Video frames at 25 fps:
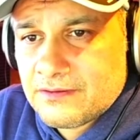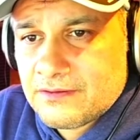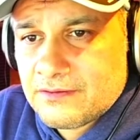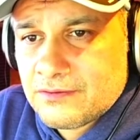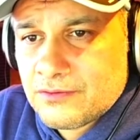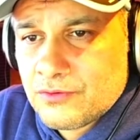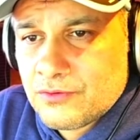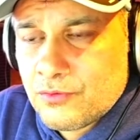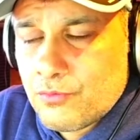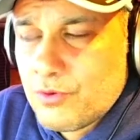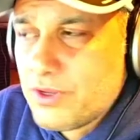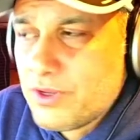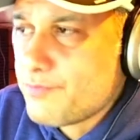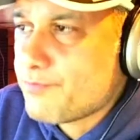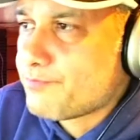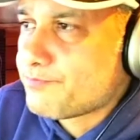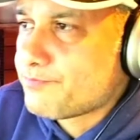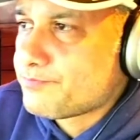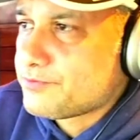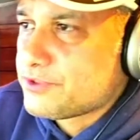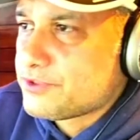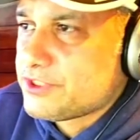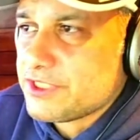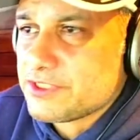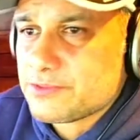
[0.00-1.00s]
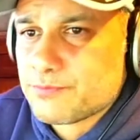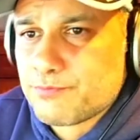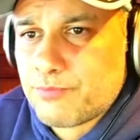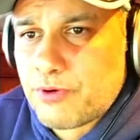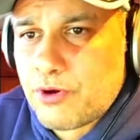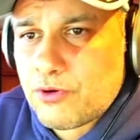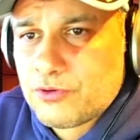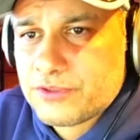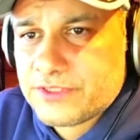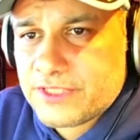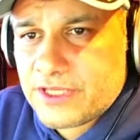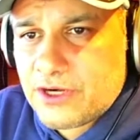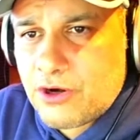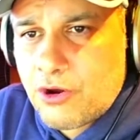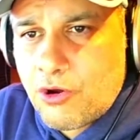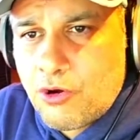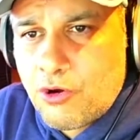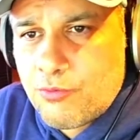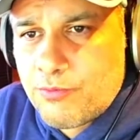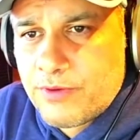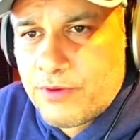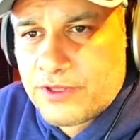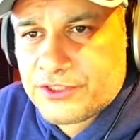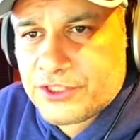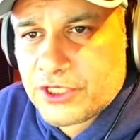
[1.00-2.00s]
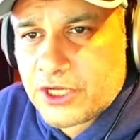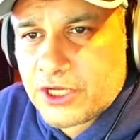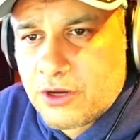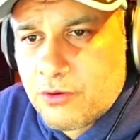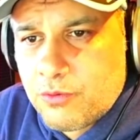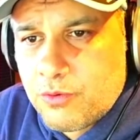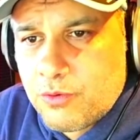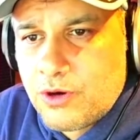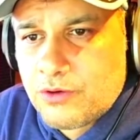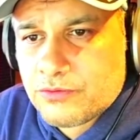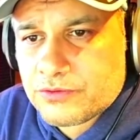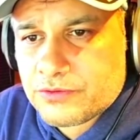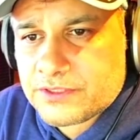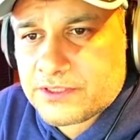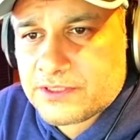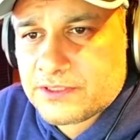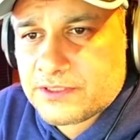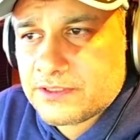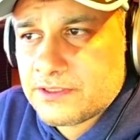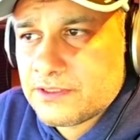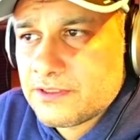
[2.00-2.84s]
We just posted a whole bunch of quotes